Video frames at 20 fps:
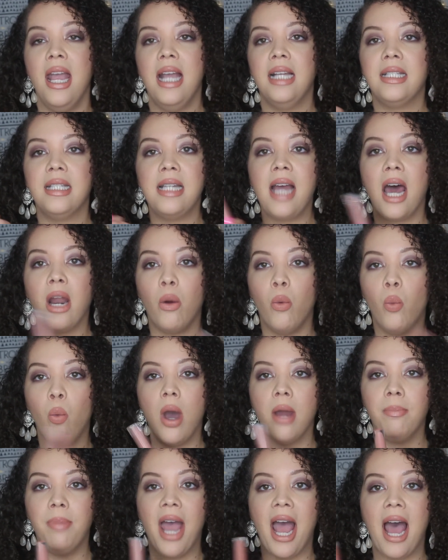it's not a
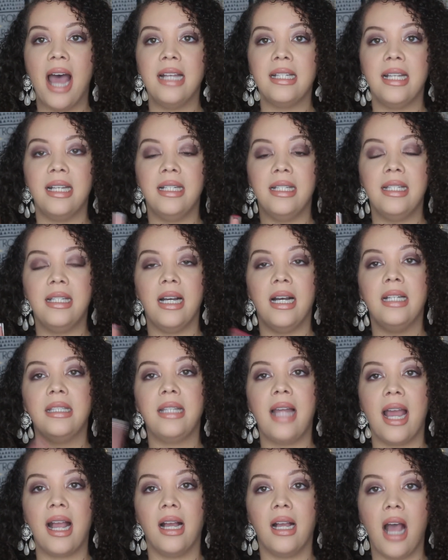one pass and done
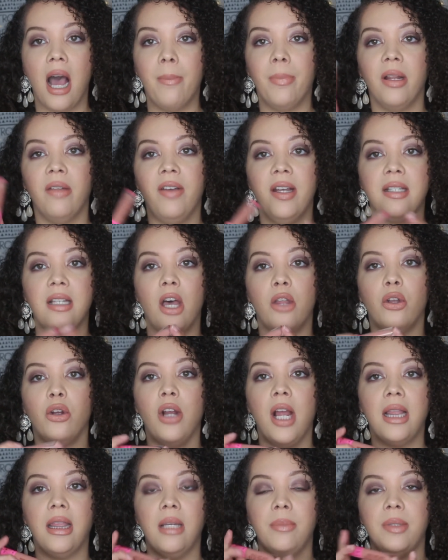like a couple of his
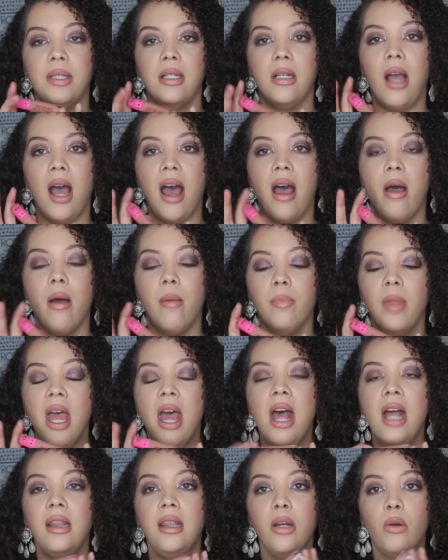other liquid
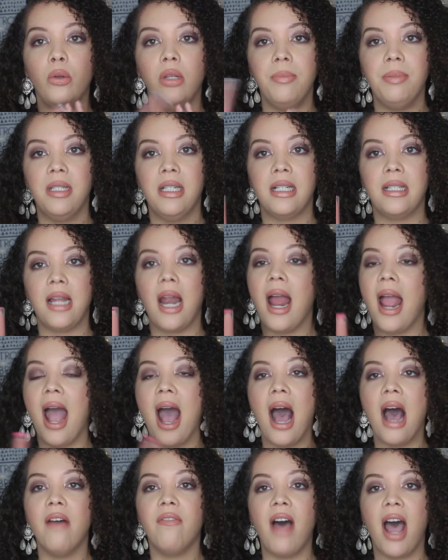lipsticks that I
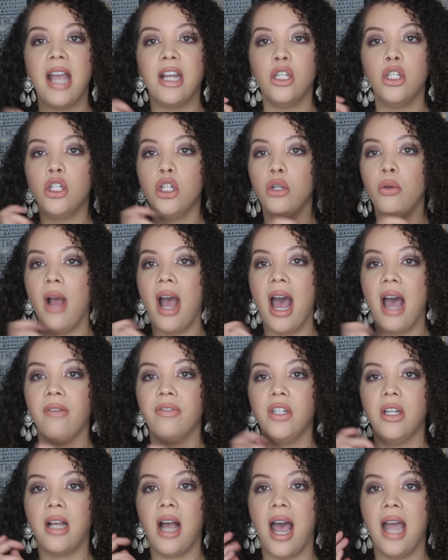have. I do
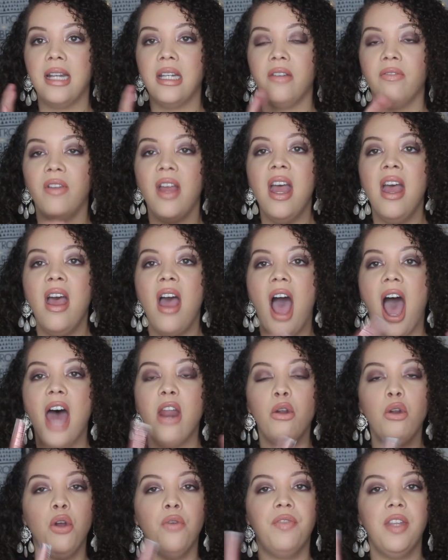have to kind of, I
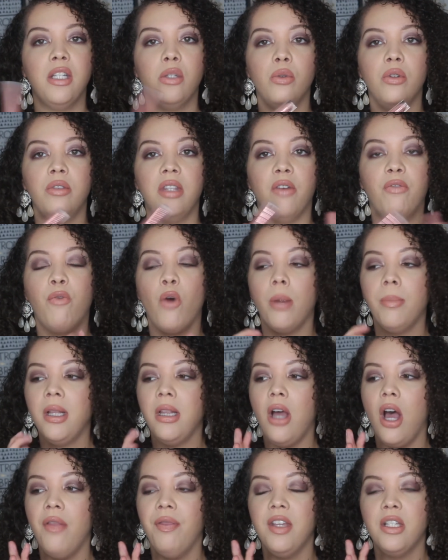don't know if this one, the
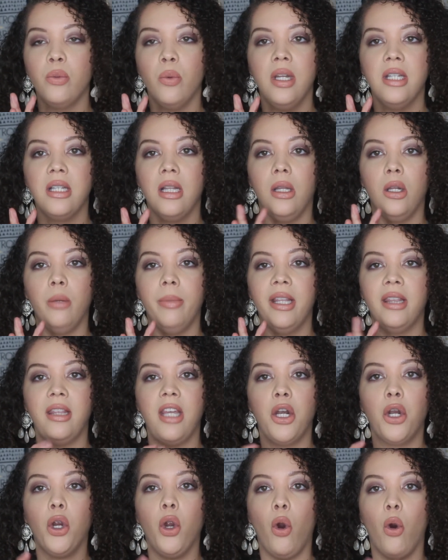formula on this one is a little bit
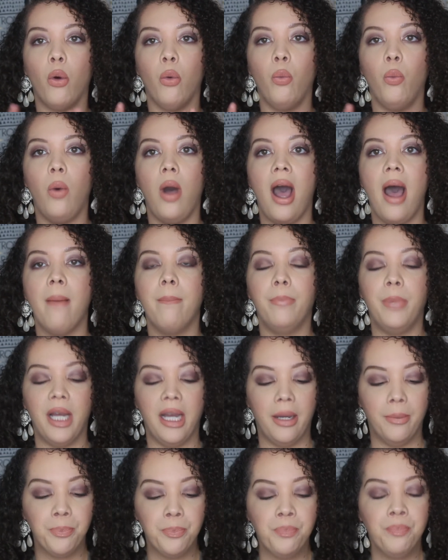thinner or what,
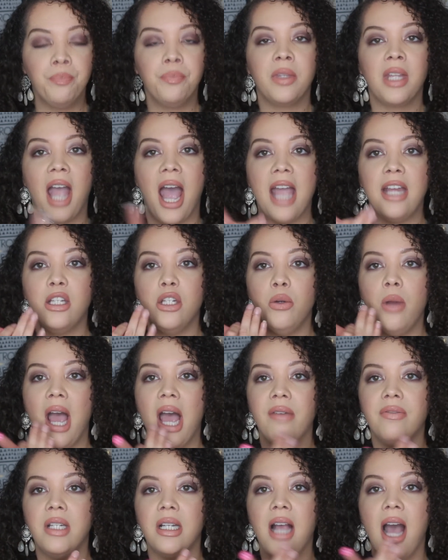but I do
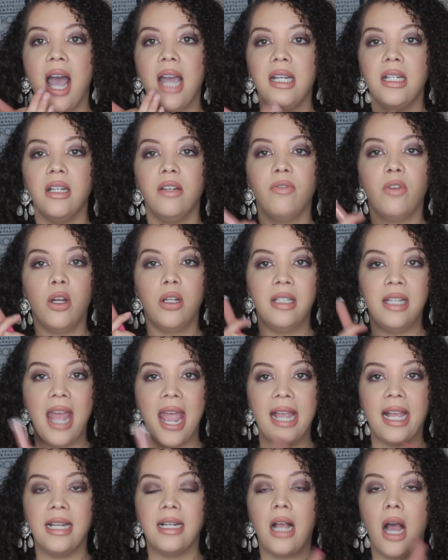have to kind of
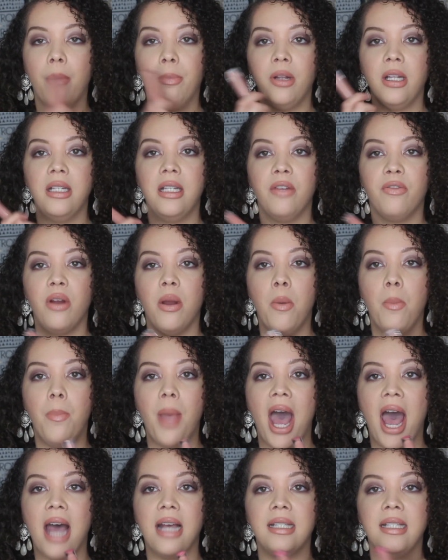take a couple of different
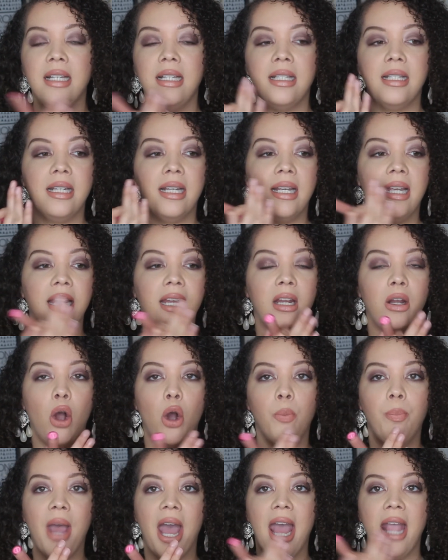passes to get it
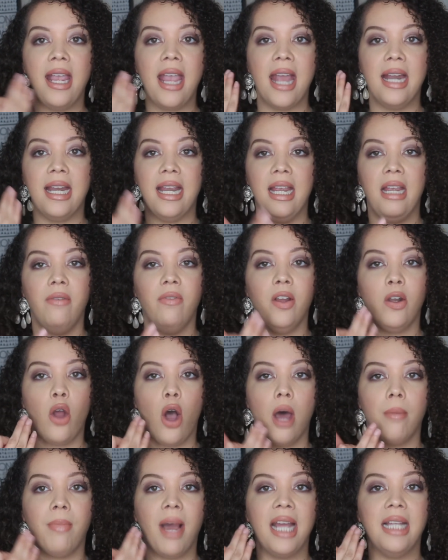opaque and even
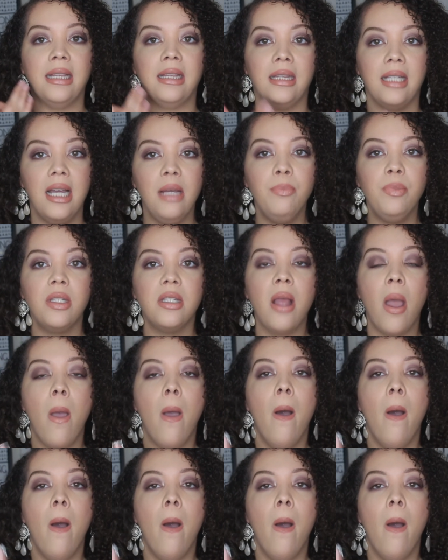on my lips.